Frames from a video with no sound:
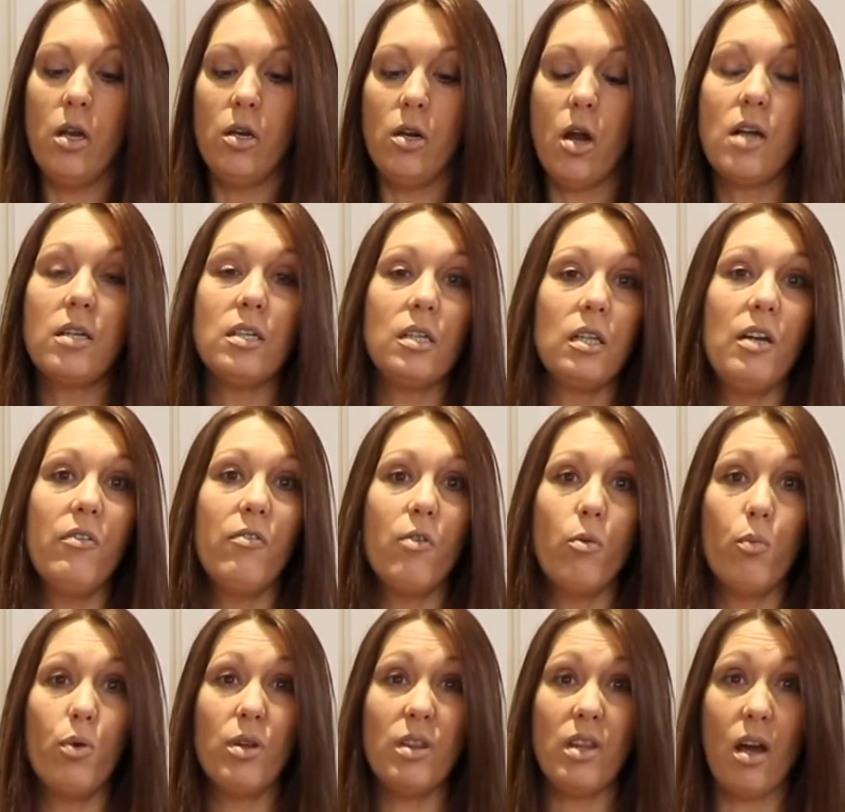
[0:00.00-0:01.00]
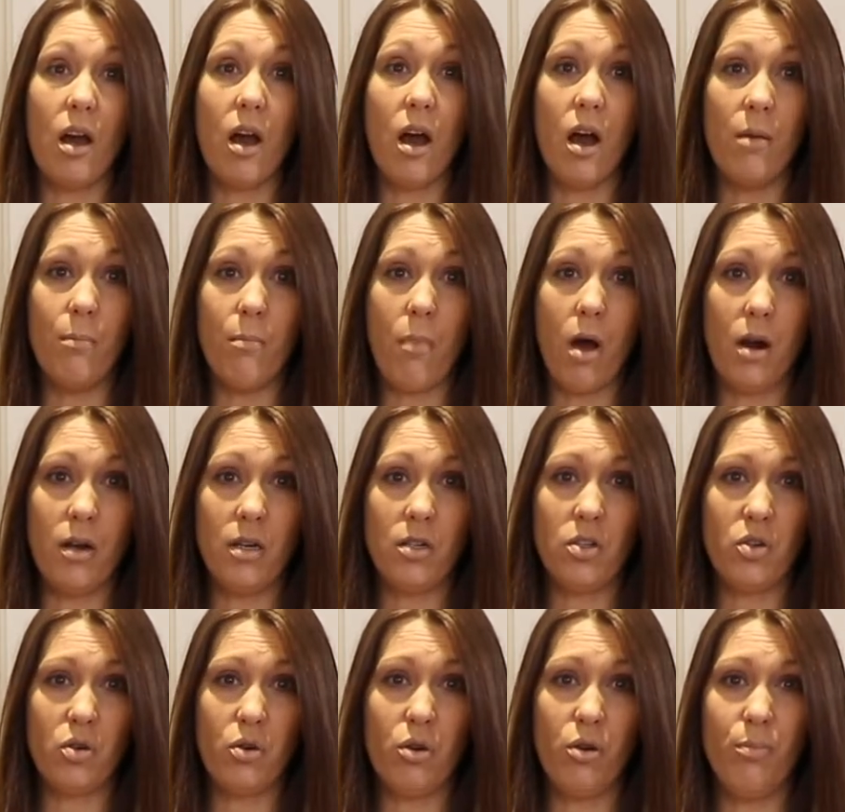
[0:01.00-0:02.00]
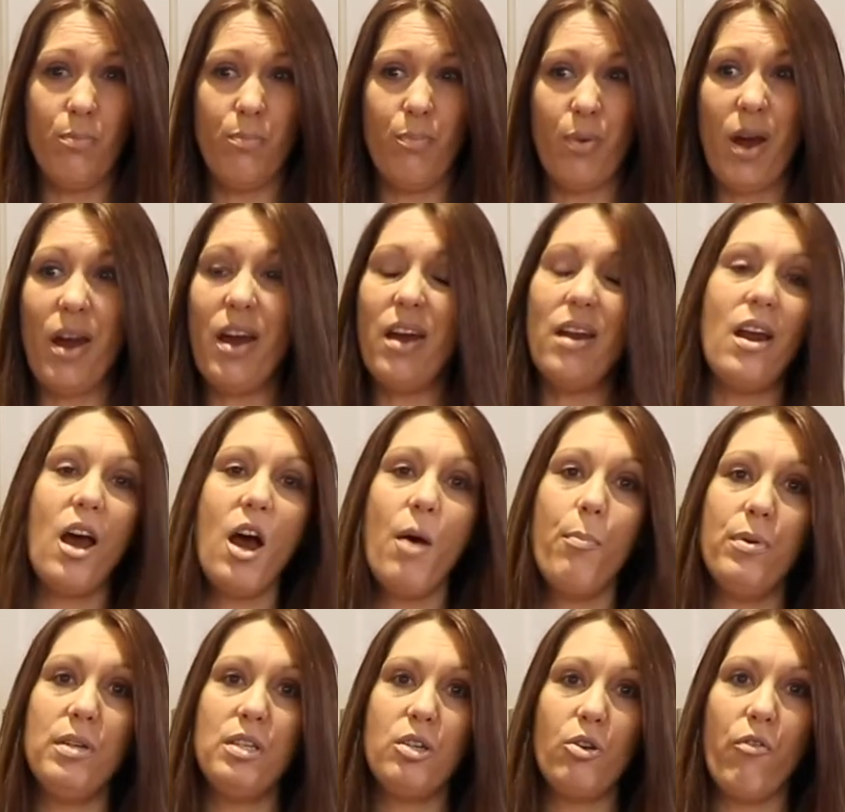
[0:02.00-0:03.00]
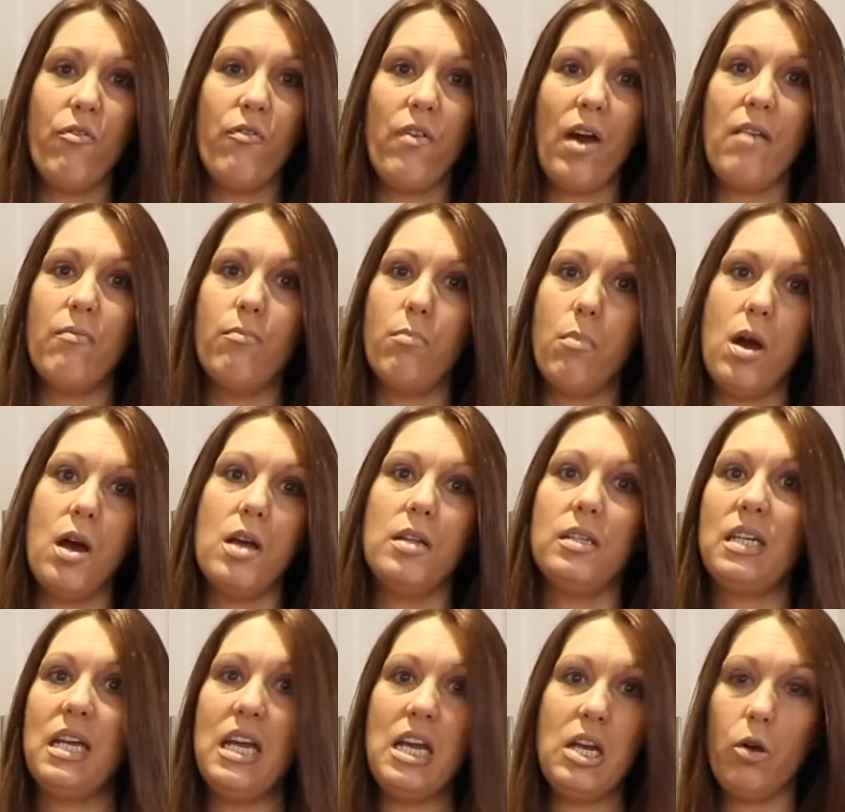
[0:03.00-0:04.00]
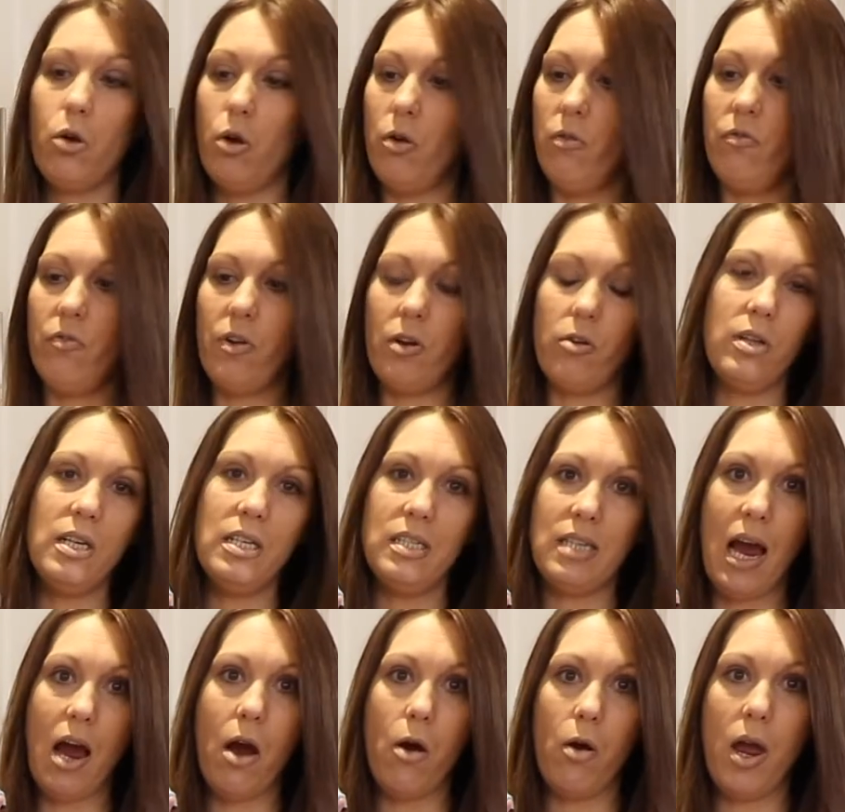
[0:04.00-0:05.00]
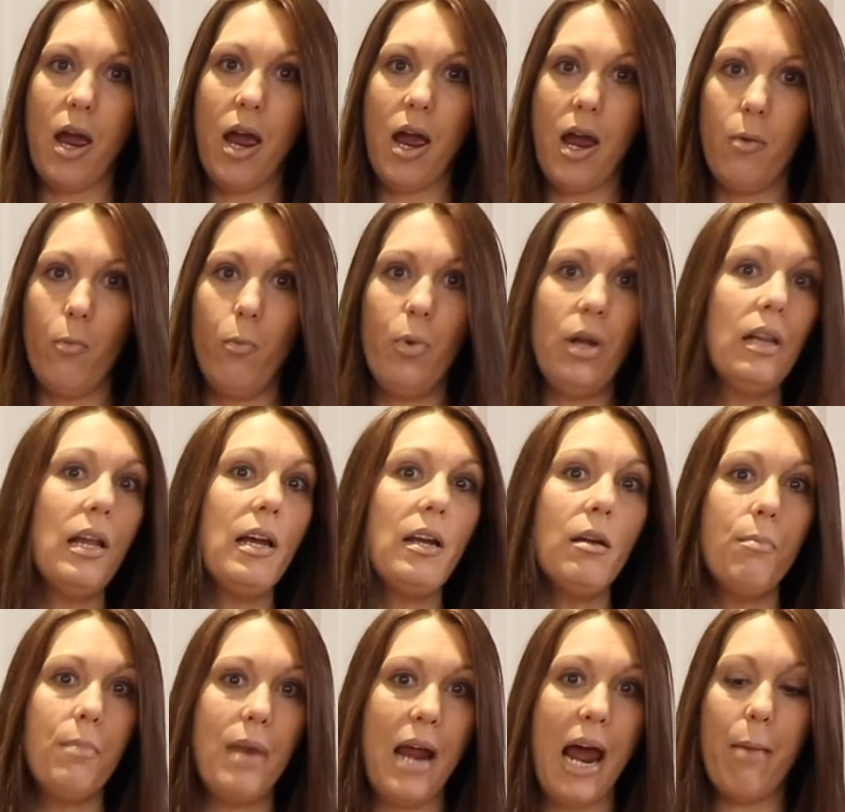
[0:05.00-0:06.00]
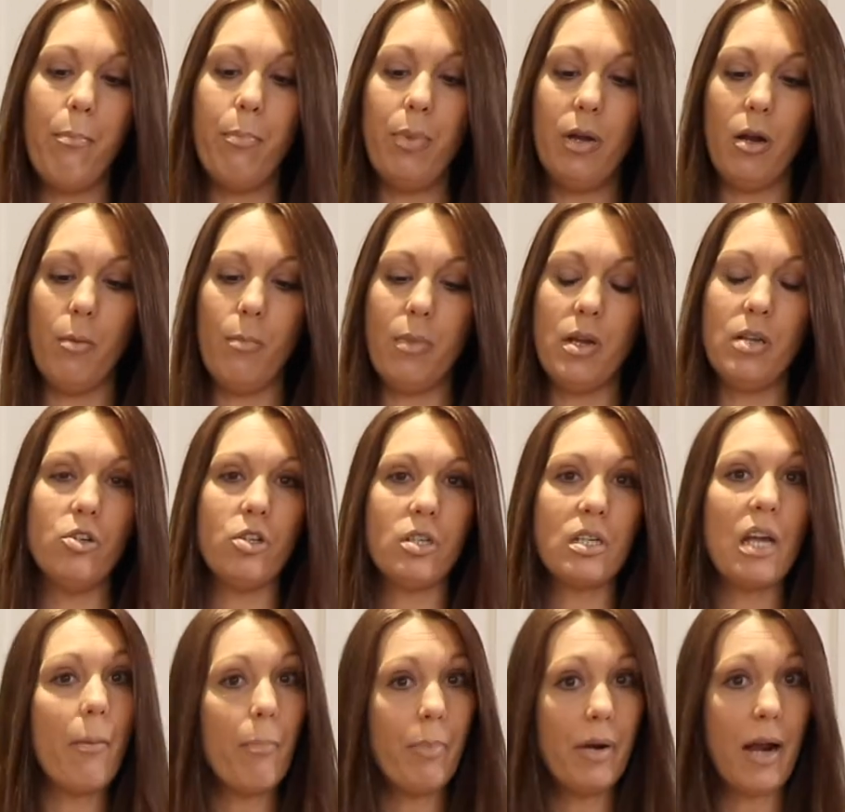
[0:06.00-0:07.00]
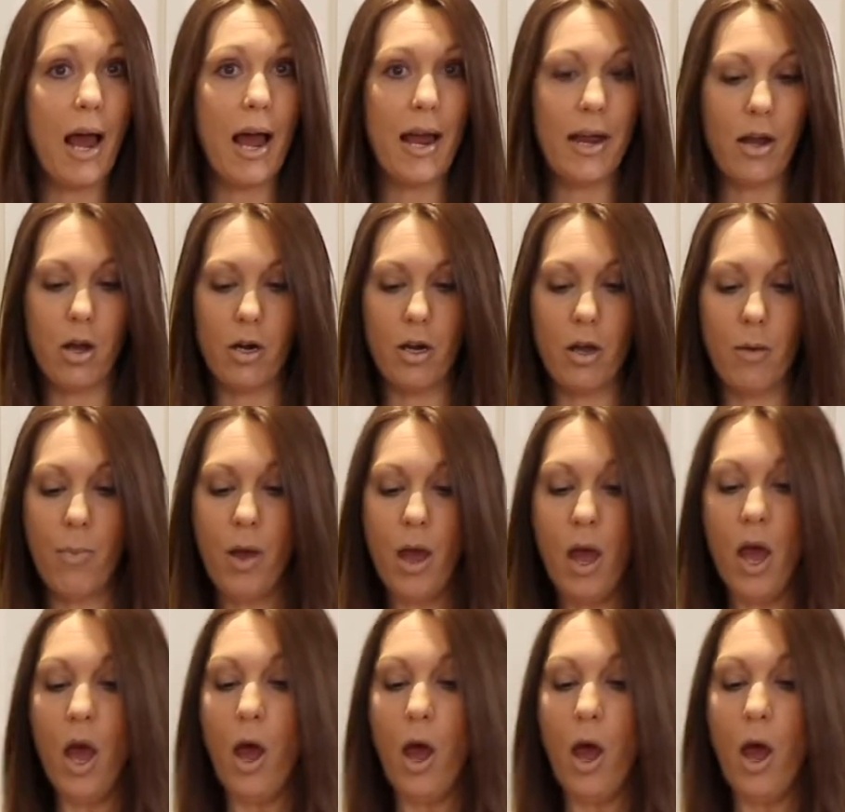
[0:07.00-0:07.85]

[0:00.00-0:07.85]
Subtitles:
not to leave them with it unmonitored, but up until 5 months, he couldn't figure these out, and we let him nap in them and just kept an eye on them.